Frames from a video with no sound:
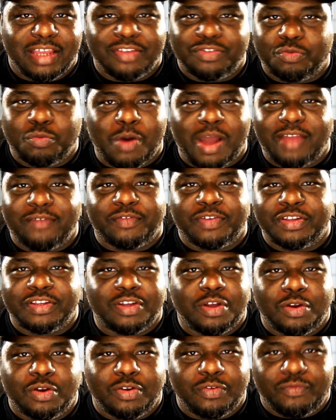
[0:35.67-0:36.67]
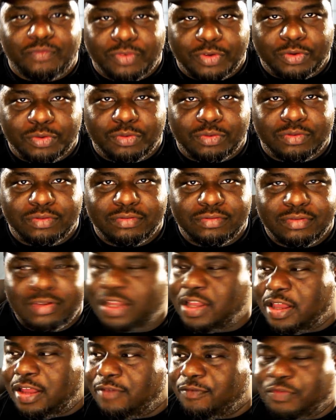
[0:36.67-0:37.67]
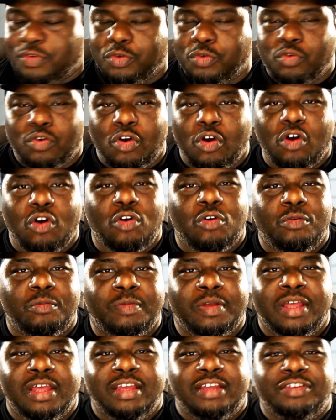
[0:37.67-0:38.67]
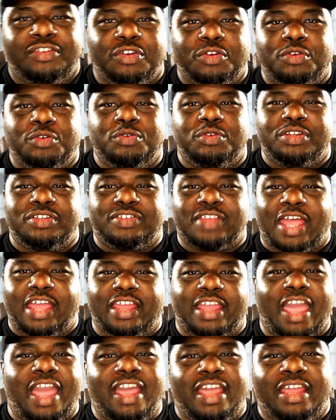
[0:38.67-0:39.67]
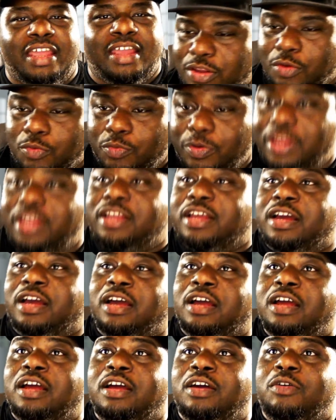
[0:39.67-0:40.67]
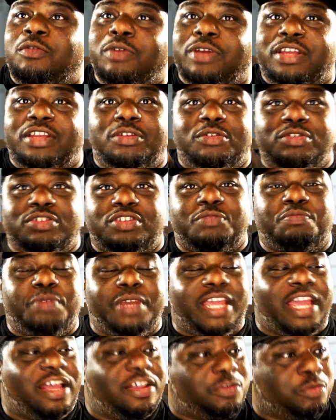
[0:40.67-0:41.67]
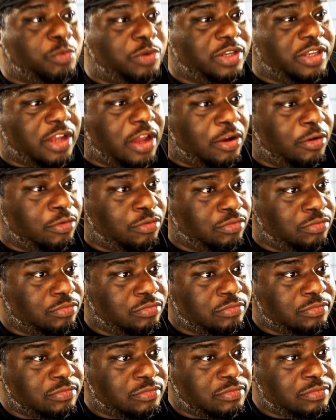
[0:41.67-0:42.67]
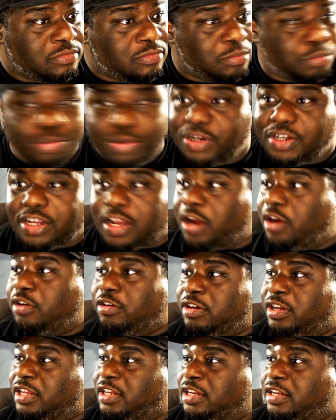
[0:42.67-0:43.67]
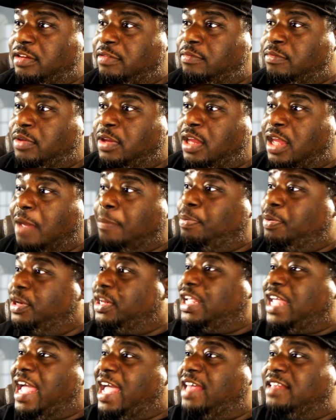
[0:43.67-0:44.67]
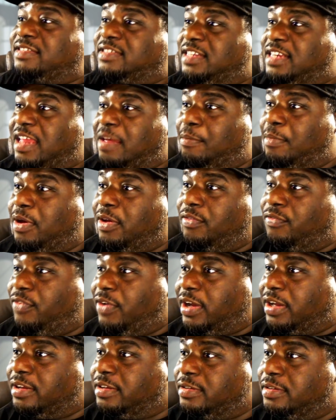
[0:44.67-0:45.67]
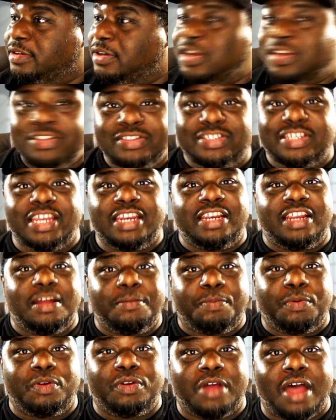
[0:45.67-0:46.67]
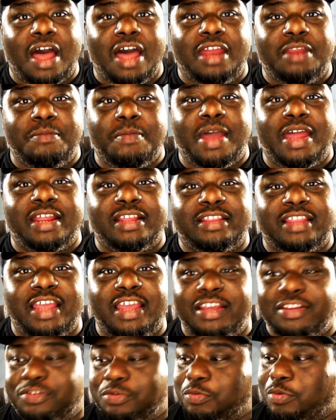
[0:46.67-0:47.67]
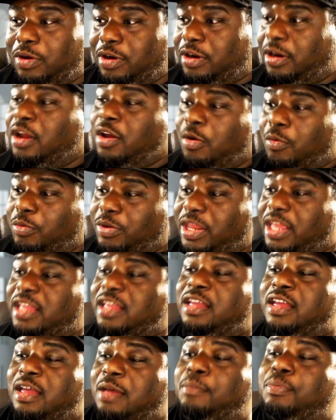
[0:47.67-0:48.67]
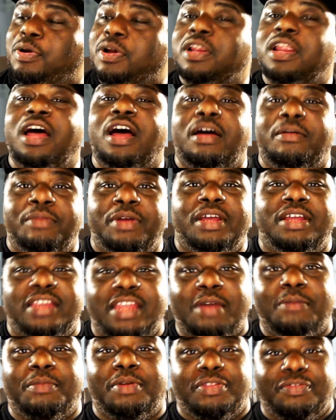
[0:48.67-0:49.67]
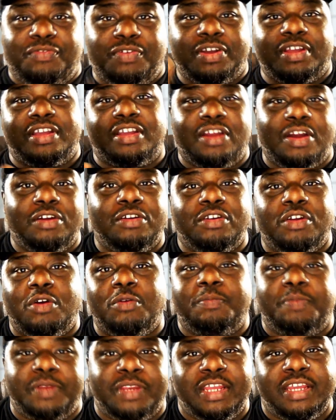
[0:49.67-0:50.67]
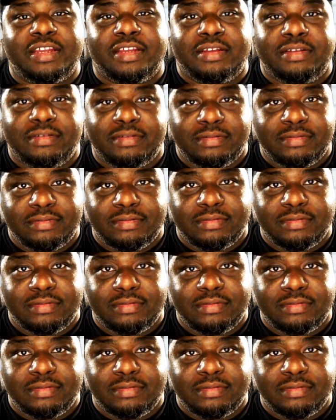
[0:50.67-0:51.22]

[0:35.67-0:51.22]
His wife couldn't go to the funeral. Funeral home dude is like, hey, Eureka, we can use this big ass window, put a curtain in it, and put a cask in that motherfucker. Set it up on an automatic thing to where when they pull up, that motherfucking curtain open, nigga.